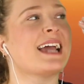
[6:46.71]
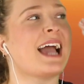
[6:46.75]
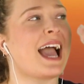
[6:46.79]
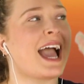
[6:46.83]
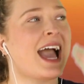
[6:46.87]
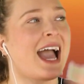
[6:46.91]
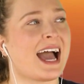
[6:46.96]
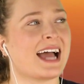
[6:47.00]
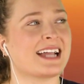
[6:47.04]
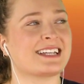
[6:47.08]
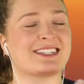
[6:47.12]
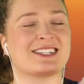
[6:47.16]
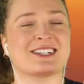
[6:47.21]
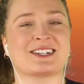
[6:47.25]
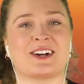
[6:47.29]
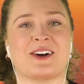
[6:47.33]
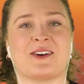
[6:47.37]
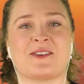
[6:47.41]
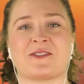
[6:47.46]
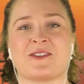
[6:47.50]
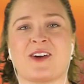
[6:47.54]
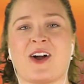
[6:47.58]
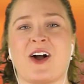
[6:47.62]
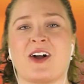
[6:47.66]
had to
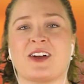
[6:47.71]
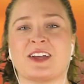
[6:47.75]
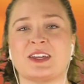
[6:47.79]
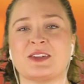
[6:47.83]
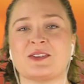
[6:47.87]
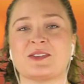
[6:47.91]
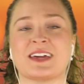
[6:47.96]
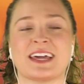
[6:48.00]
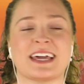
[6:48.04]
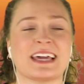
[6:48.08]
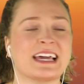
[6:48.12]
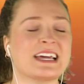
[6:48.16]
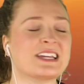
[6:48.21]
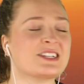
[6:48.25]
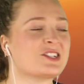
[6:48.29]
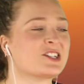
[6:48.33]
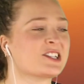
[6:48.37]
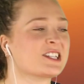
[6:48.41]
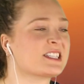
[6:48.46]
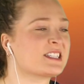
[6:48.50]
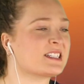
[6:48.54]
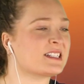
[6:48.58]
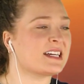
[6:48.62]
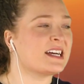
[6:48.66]
go wrong. You can't
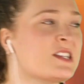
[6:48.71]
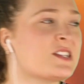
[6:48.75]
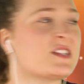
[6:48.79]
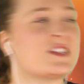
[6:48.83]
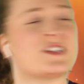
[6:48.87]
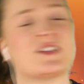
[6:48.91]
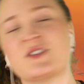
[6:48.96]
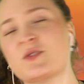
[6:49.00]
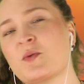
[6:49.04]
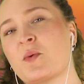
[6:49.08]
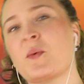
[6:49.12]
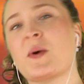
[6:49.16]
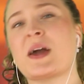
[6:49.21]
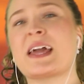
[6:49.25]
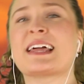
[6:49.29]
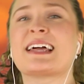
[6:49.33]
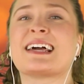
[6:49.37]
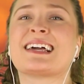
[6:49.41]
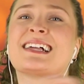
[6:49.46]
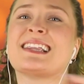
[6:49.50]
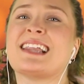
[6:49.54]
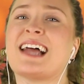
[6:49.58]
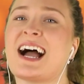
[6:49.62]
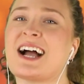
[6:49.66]
just swing
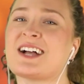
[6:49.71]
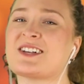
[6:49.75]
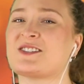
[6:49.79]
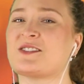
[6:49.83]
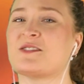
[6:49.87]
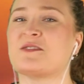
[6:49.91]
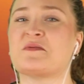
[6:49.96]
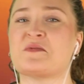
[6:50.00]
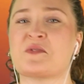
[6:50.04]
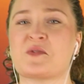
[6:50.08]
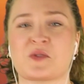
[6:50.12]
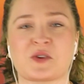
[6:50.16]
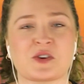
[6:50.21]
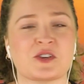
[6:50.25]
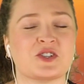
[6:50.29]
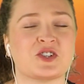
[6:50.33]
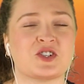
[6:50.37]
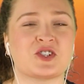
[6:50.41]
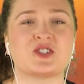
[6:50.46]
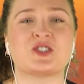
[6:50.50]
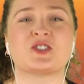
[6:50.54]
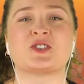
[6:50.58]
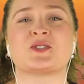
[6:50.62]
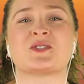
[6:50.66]
a glass of
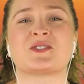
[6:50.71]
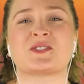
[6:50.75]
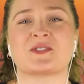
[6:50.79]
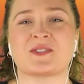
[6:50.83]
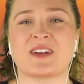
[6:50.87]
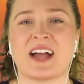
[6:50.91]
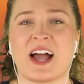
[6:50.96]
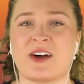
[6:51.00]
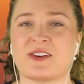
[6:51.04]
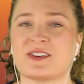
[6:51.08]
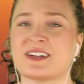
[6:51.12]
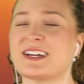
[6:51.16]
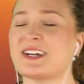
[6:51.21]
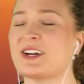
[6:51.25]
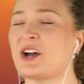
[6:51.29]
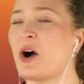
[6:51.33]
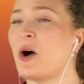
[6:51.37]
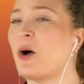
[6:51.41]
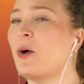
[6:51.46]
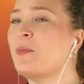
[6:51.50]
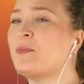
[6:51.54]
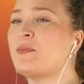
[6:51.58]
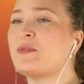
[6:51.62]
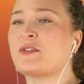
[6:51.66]
orange juice around and
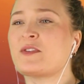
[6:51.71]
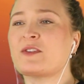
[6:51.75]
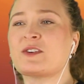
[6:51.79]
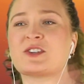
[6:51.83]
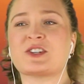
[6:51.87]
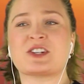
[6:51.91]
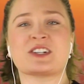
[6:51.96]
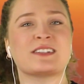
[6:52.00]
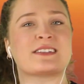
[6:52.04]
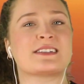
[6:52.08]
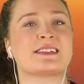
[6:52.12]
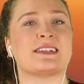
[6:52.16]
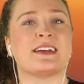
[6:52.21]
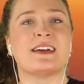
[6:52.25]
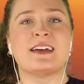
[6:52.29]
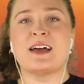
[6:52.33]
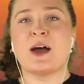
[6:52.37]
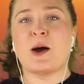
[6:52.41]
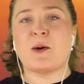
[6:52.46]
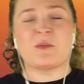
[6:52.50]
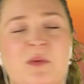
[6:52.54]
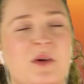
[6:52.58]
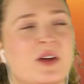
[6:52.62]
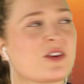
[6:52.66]
hope for just
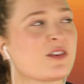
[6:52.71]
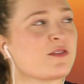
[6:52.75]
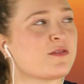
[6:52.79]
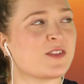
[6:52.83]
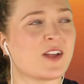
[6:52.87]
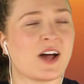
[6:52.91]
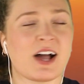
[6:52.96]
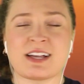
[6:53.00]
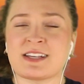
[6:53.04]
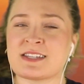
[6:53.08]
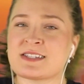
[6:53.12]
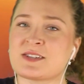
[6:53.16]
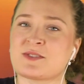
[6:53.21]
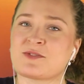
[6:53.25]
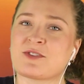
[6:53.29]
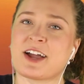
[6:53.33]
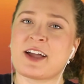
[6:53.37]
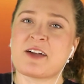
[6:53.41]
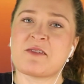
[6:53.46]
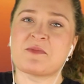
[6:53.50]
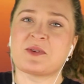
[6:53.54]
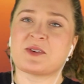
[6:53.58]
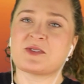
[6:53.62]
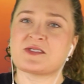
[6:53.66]
butterflies and
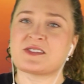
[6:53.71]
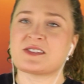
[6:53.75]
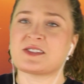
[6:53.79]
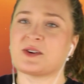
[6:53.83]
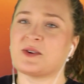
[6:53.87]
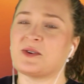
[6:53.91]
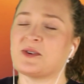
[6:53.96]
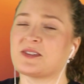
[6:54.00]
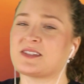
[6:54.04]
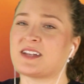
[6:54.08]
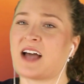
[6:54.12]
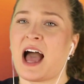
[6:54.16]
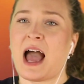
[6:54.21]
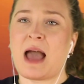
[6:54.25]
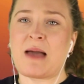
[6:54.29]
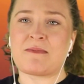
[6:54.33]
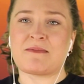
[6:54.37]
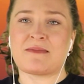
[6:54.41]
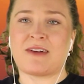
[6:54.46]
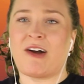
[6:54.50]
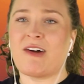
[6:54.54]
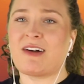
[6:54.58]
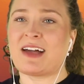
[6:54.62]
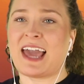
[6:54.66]
rainbows the whole
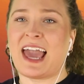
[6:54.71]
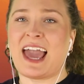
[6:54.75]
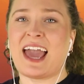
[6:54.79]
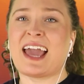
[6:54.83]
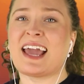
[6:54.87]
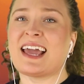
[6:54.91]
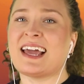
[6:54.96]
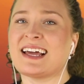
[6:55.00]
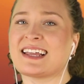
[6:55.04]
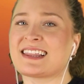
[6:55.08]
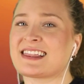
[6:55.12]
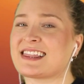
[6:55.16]
time, okay?